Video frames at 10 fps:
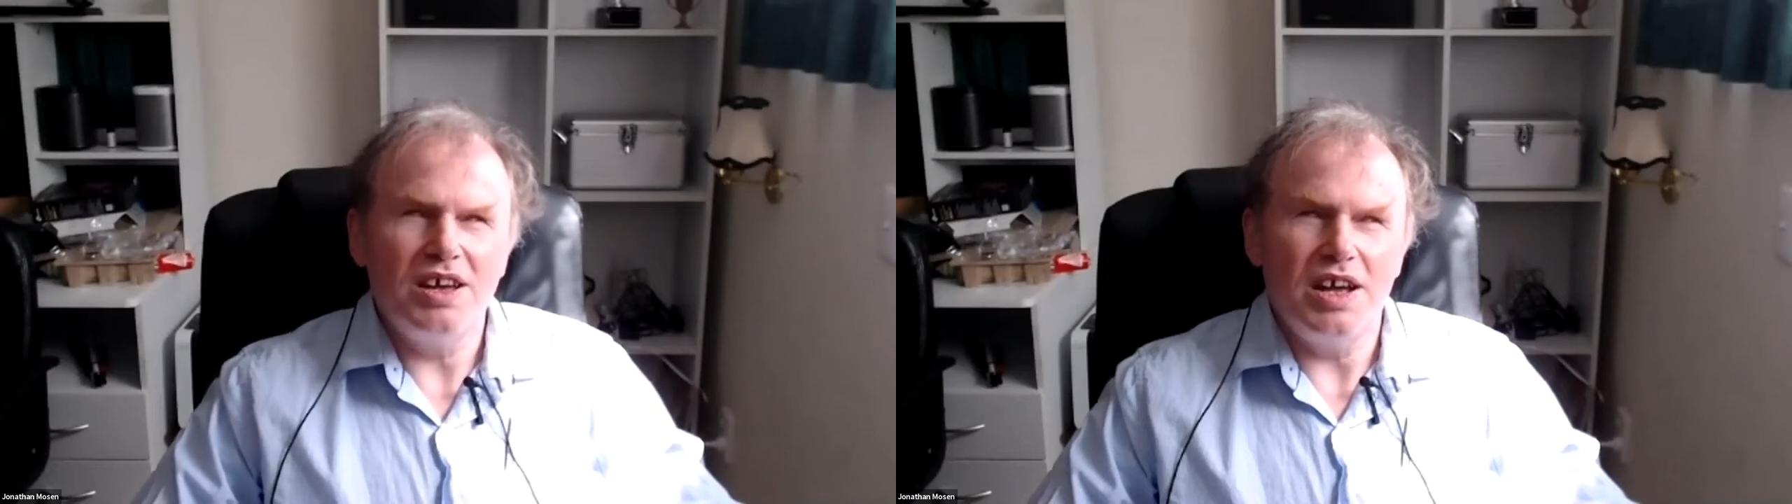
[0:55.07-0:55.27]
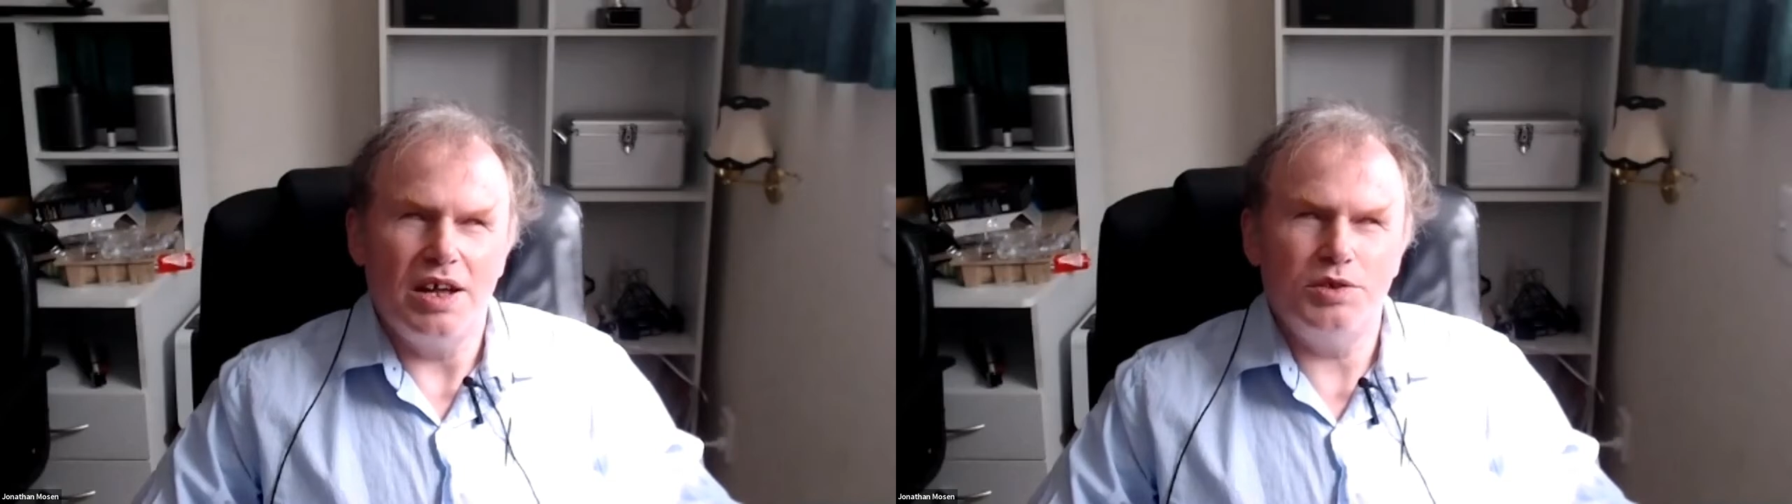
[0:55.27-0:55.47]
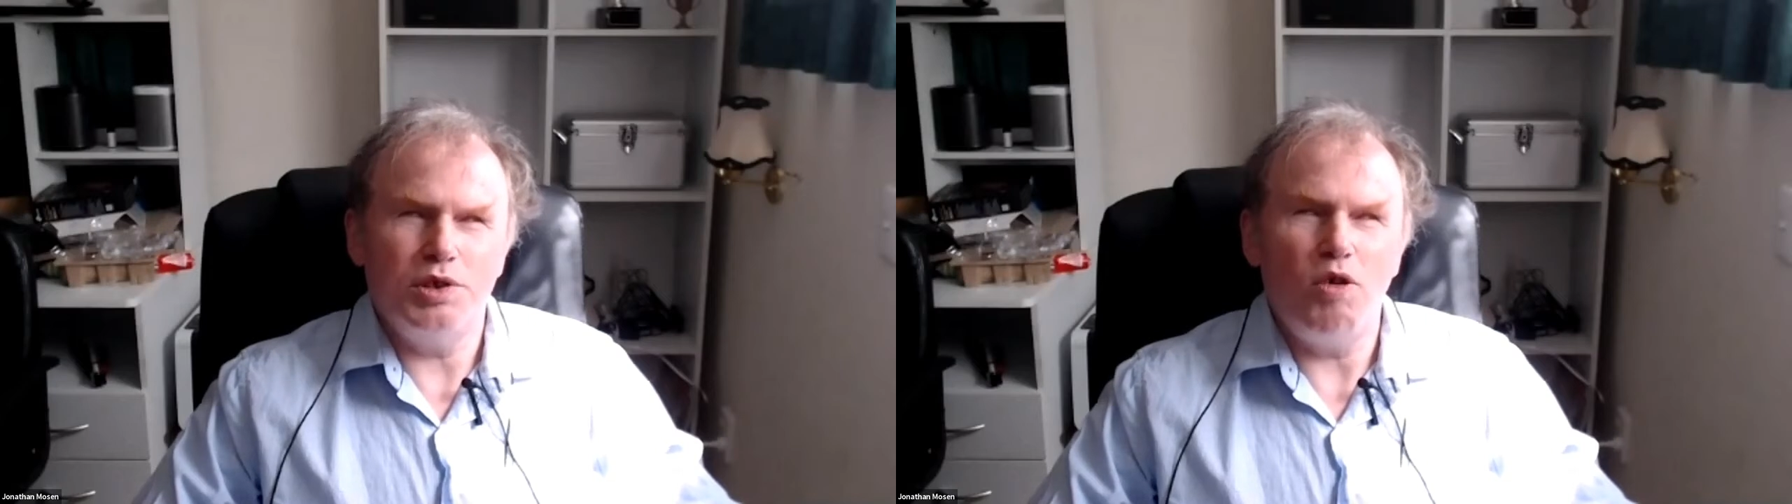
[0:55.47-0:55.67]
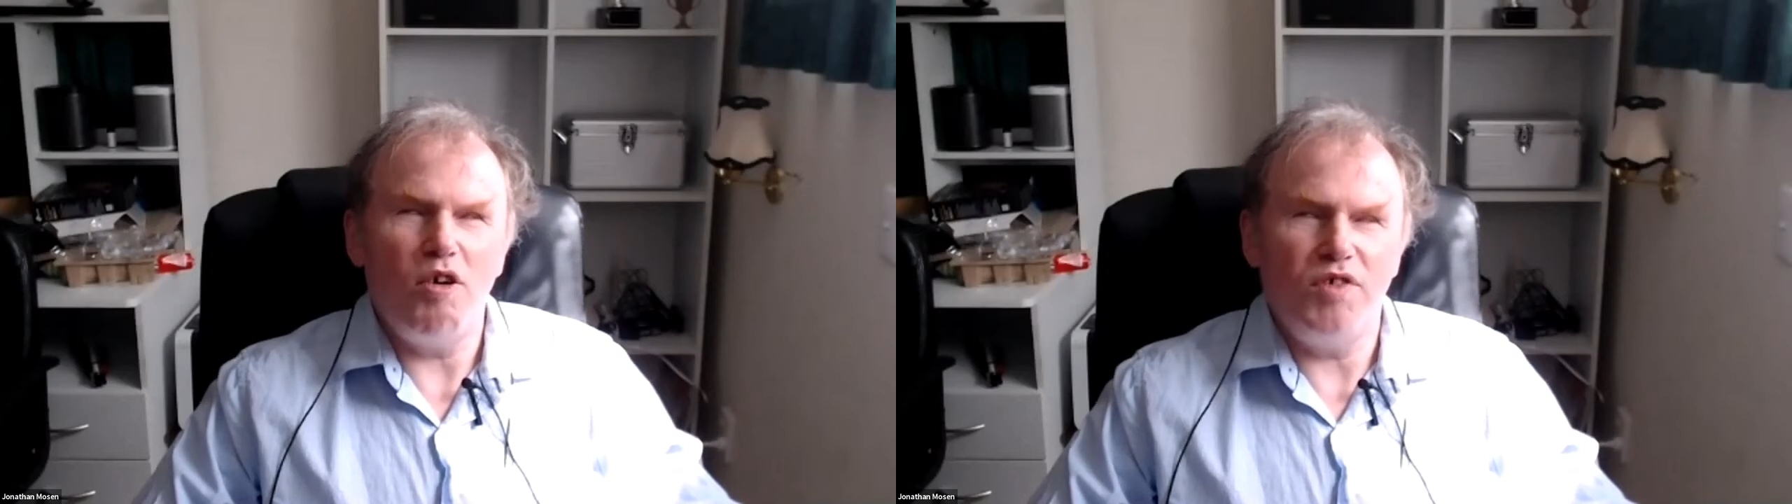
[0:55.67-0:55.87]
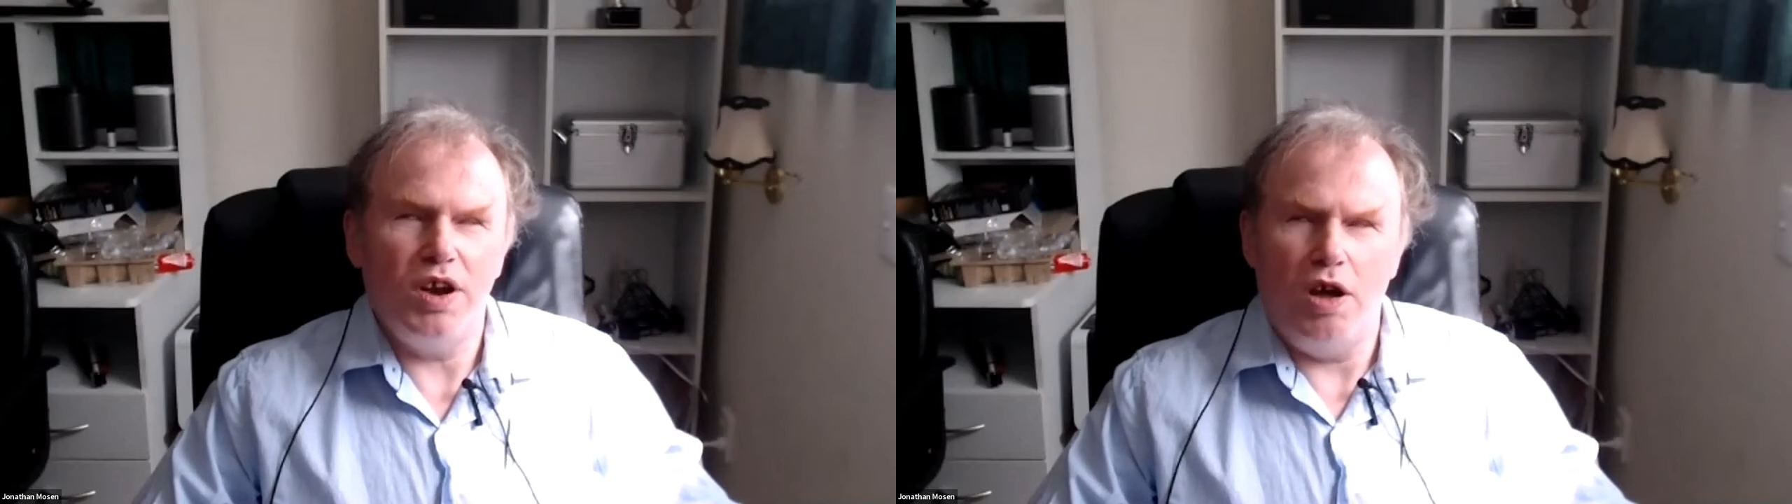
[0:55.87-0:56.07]
And so
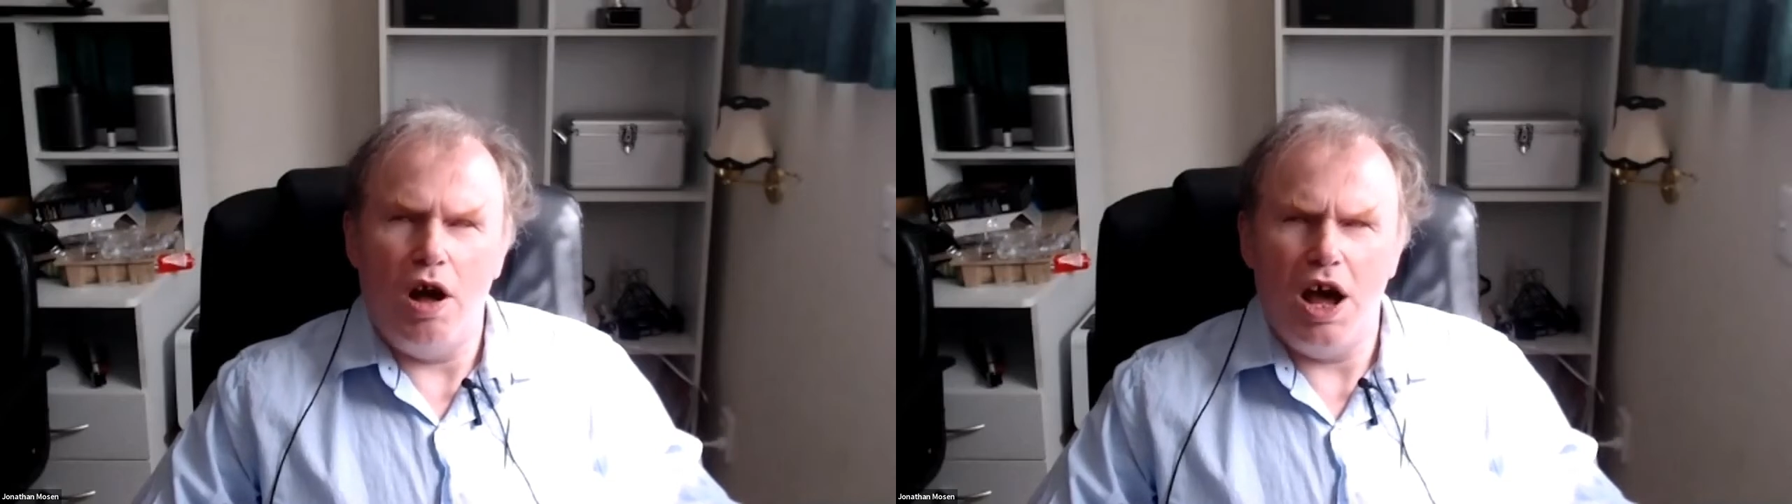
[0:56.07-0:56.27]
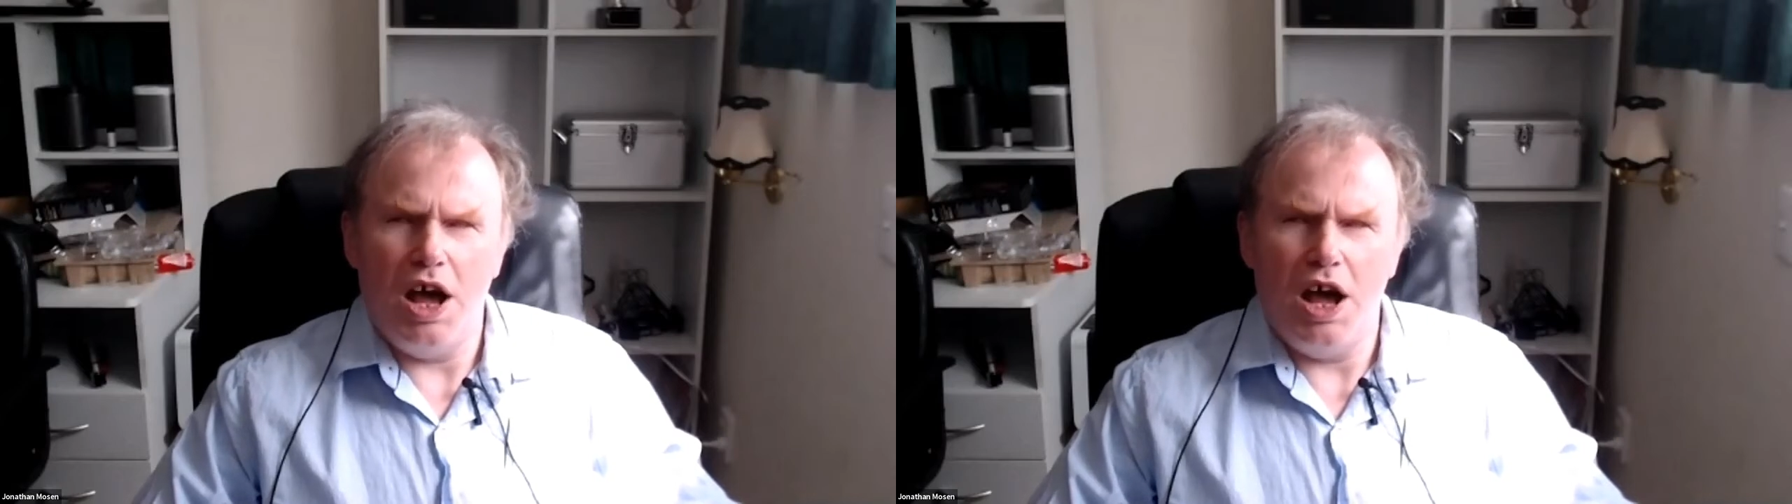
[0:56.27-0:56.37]
often I